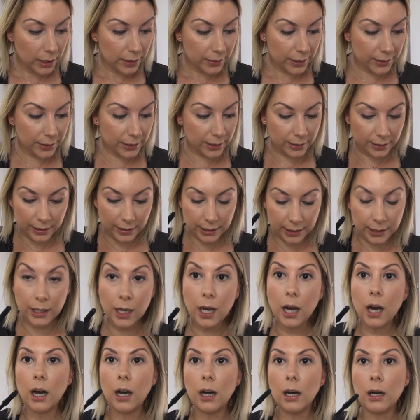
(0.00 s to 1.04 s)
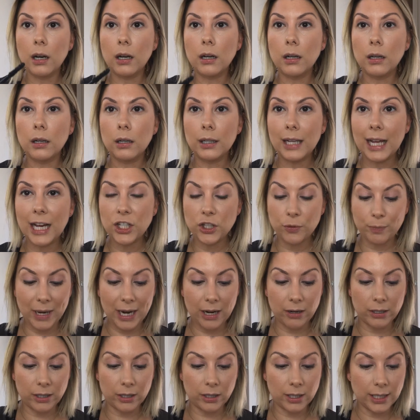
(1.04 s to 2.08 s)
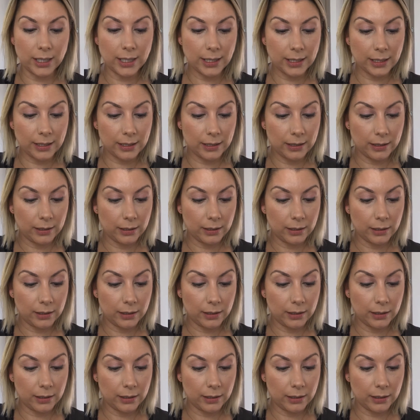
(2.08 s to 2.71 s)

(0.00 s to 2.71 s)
This is the Lash Paradise,